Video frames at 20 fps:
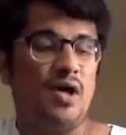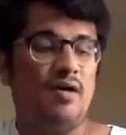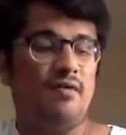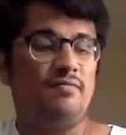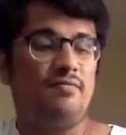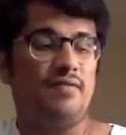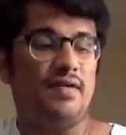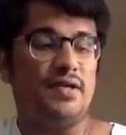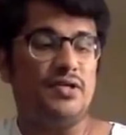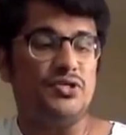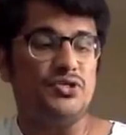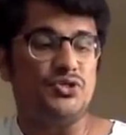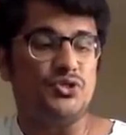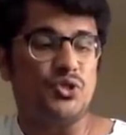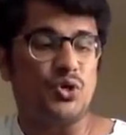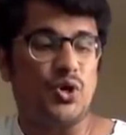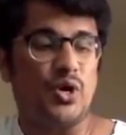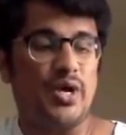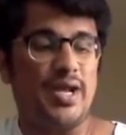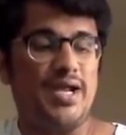nothing
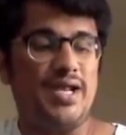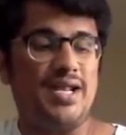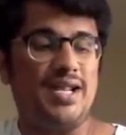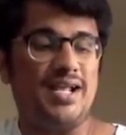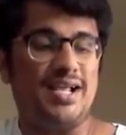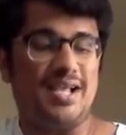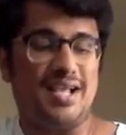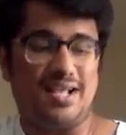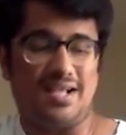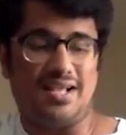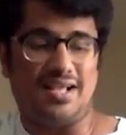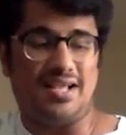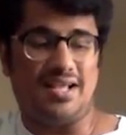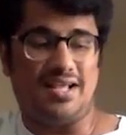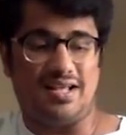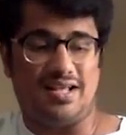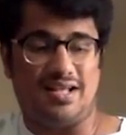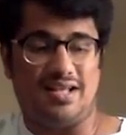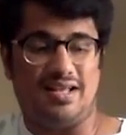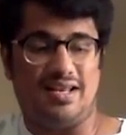great.
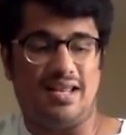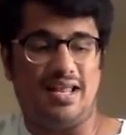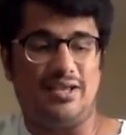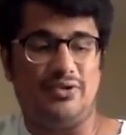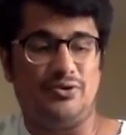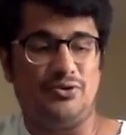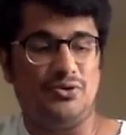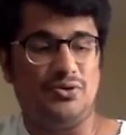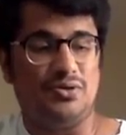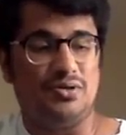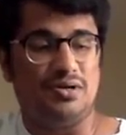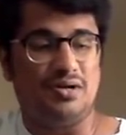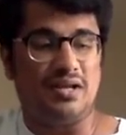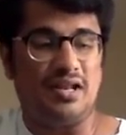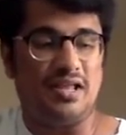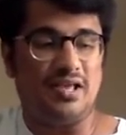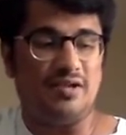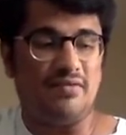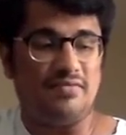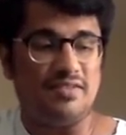So I hope you
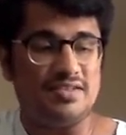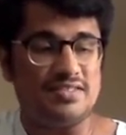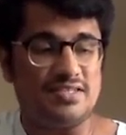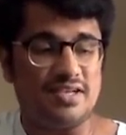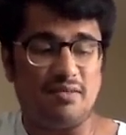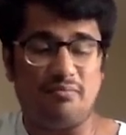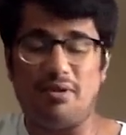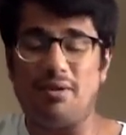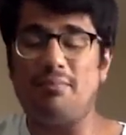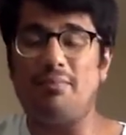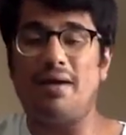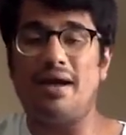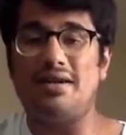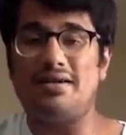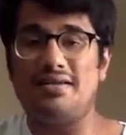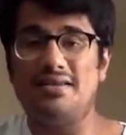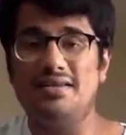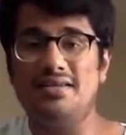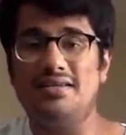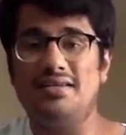have
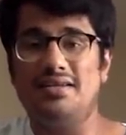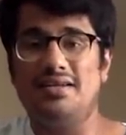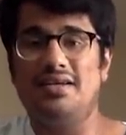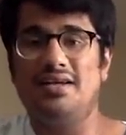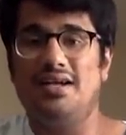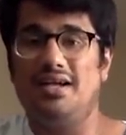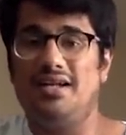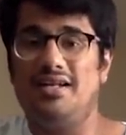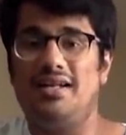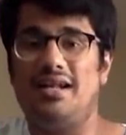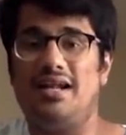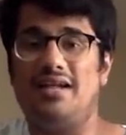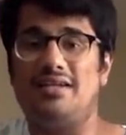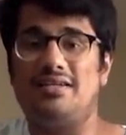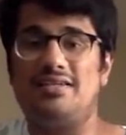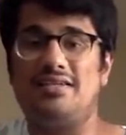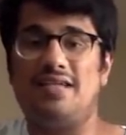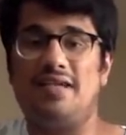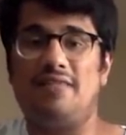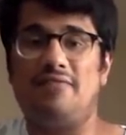enjoyed,
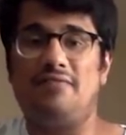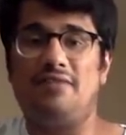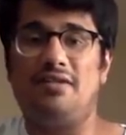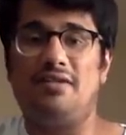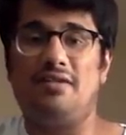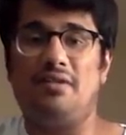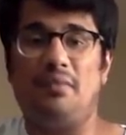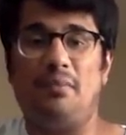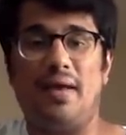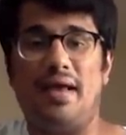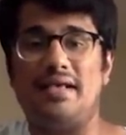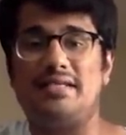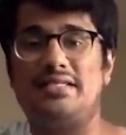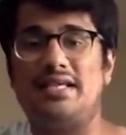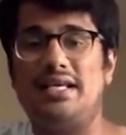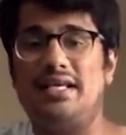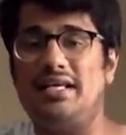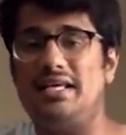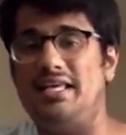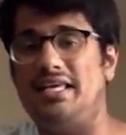learning of
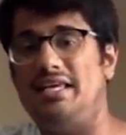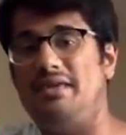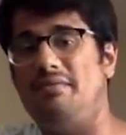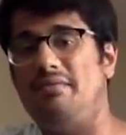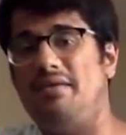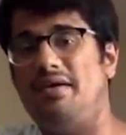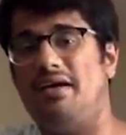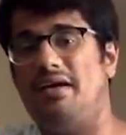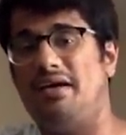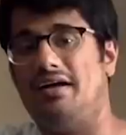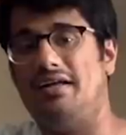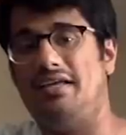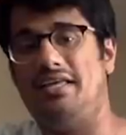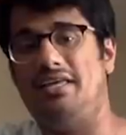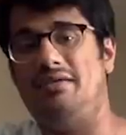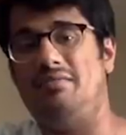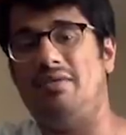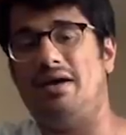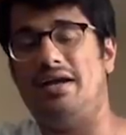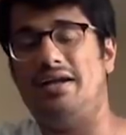the strumming pattern.
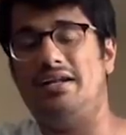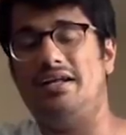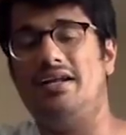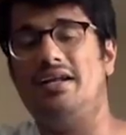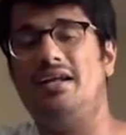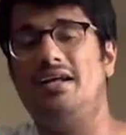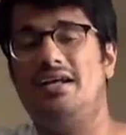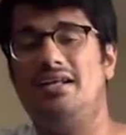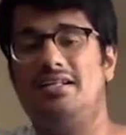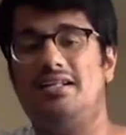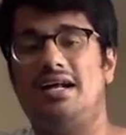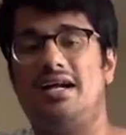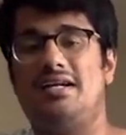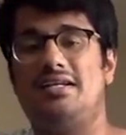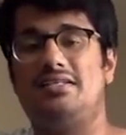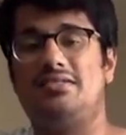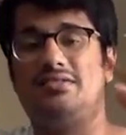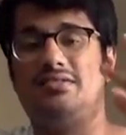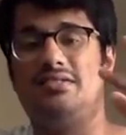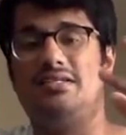That is,
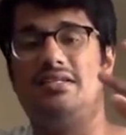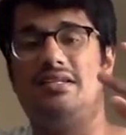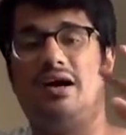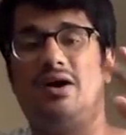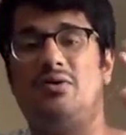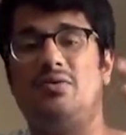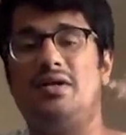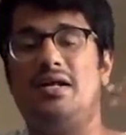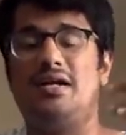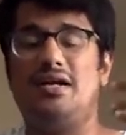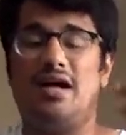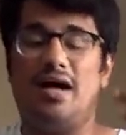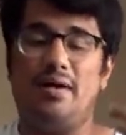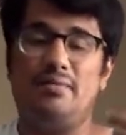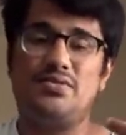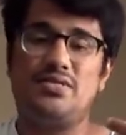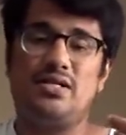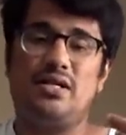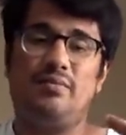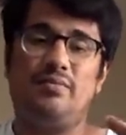I've done a basic
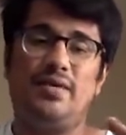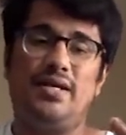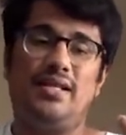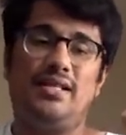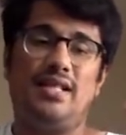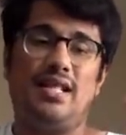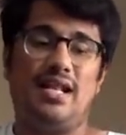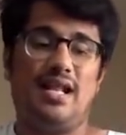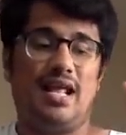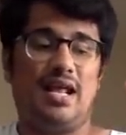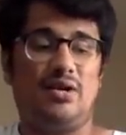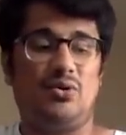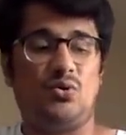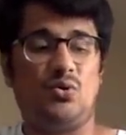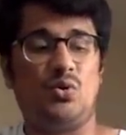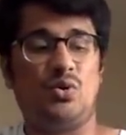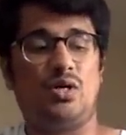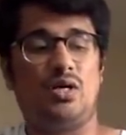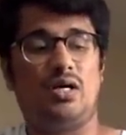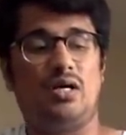E
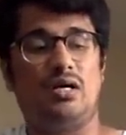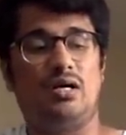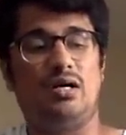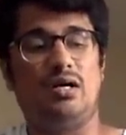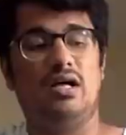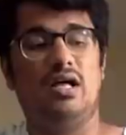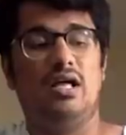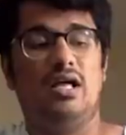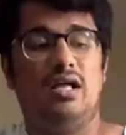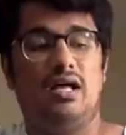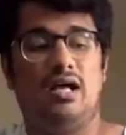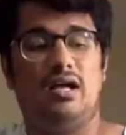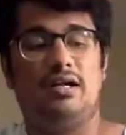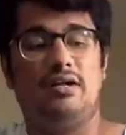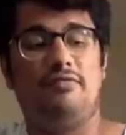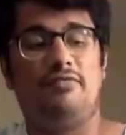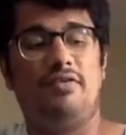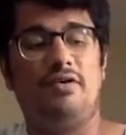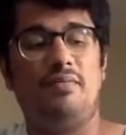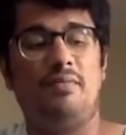minor, that is
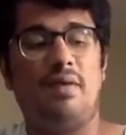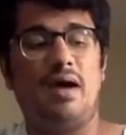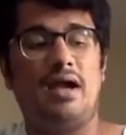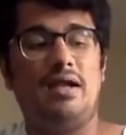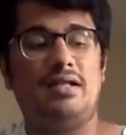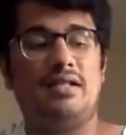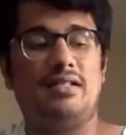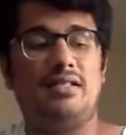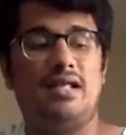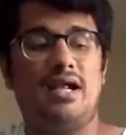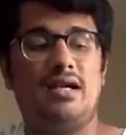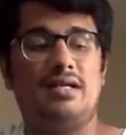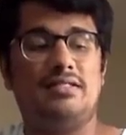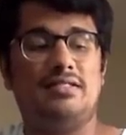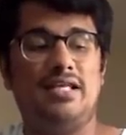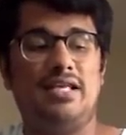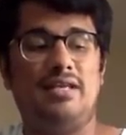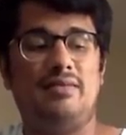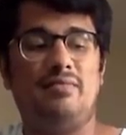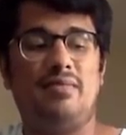down and up
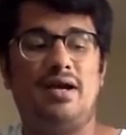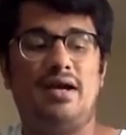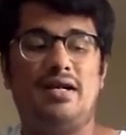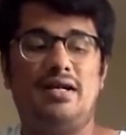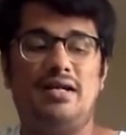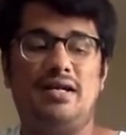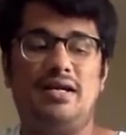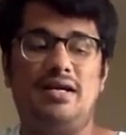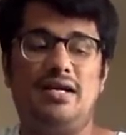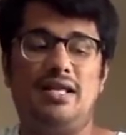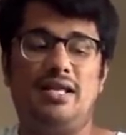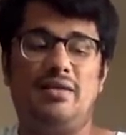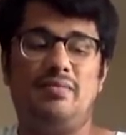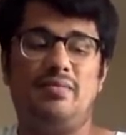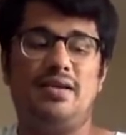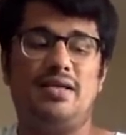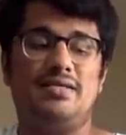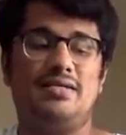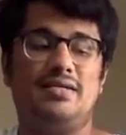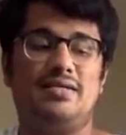strumming. Then I took
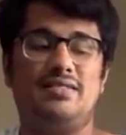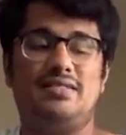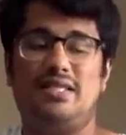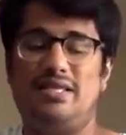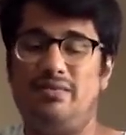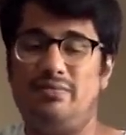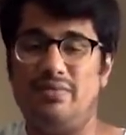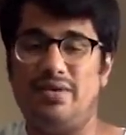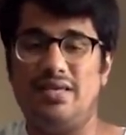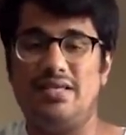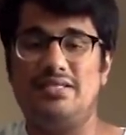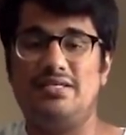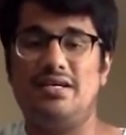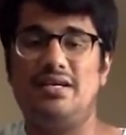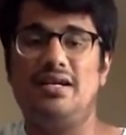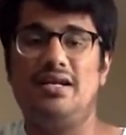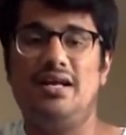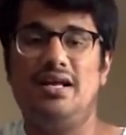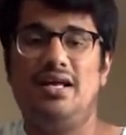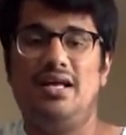a
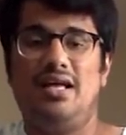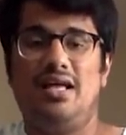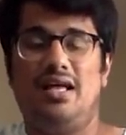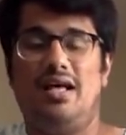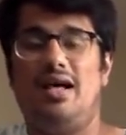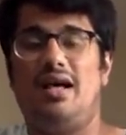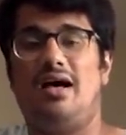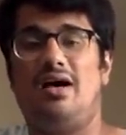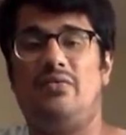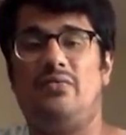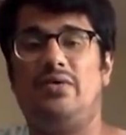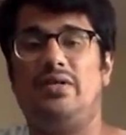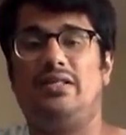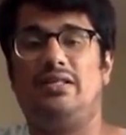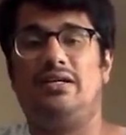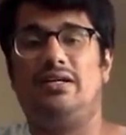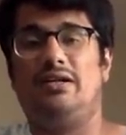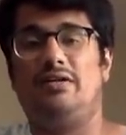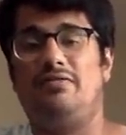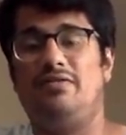different pattern, that is E
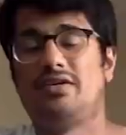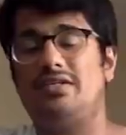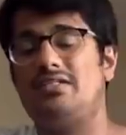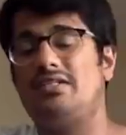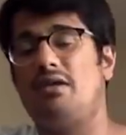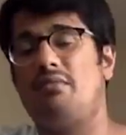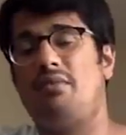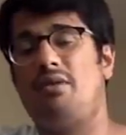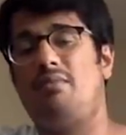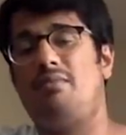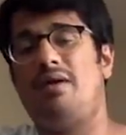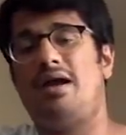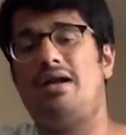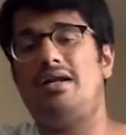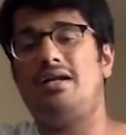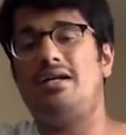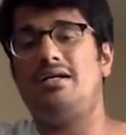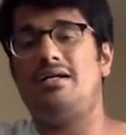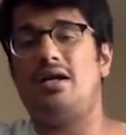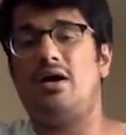minor, D major,
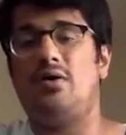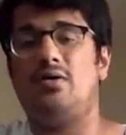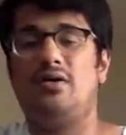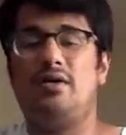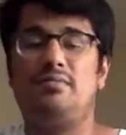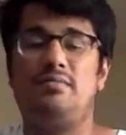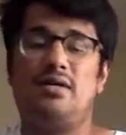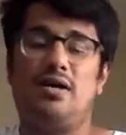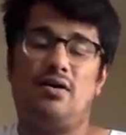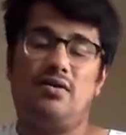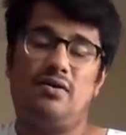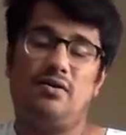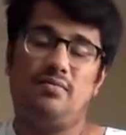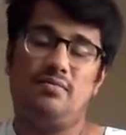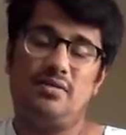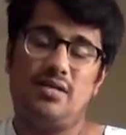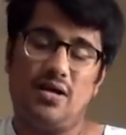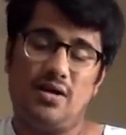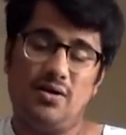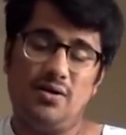C major,
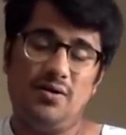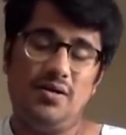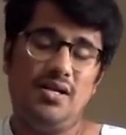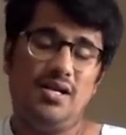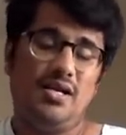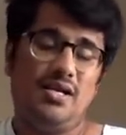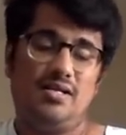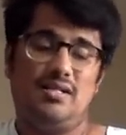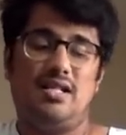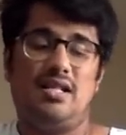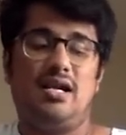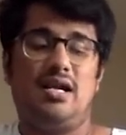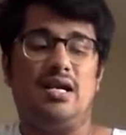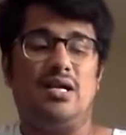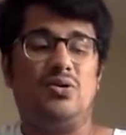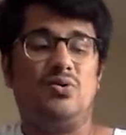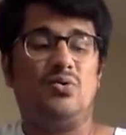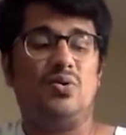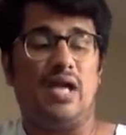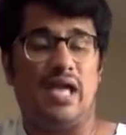with a
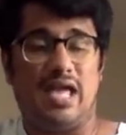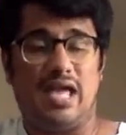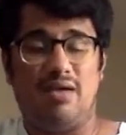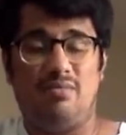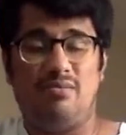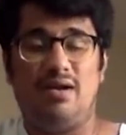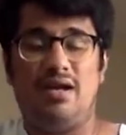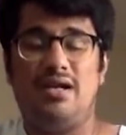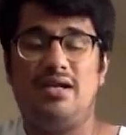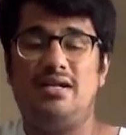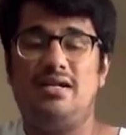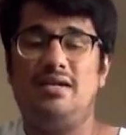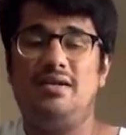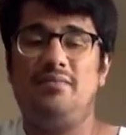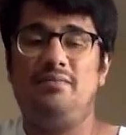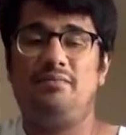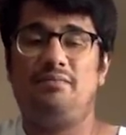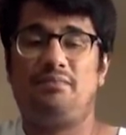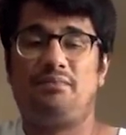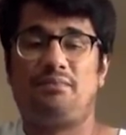different strumming pattern,
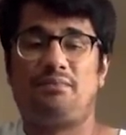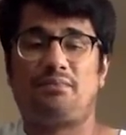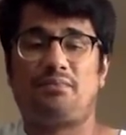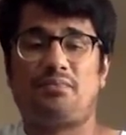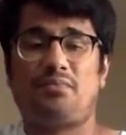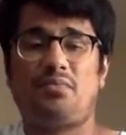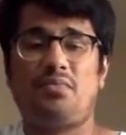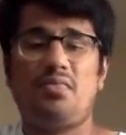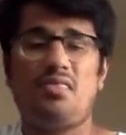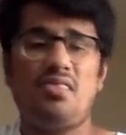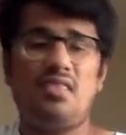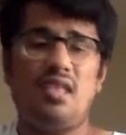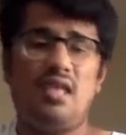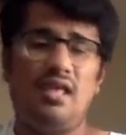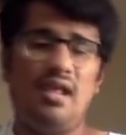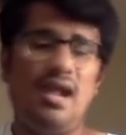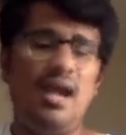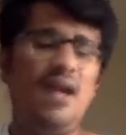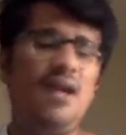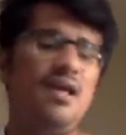down, up, down, up,
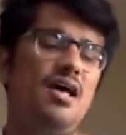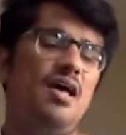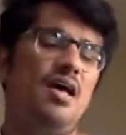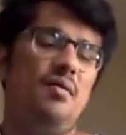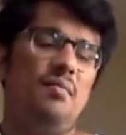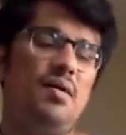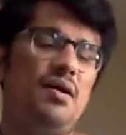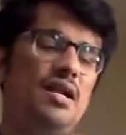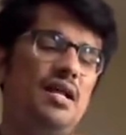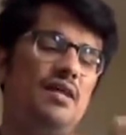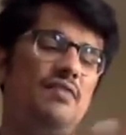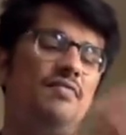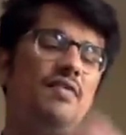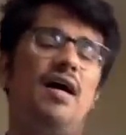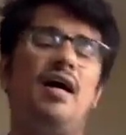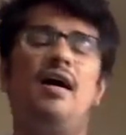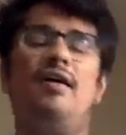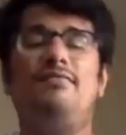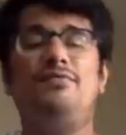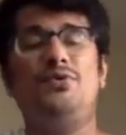down. Then I took
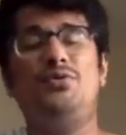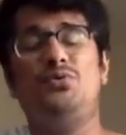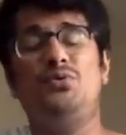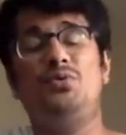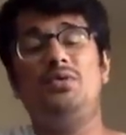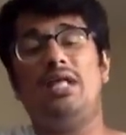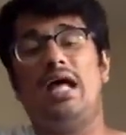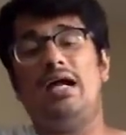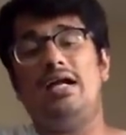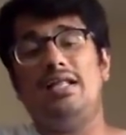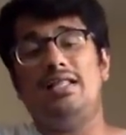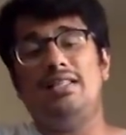A minor,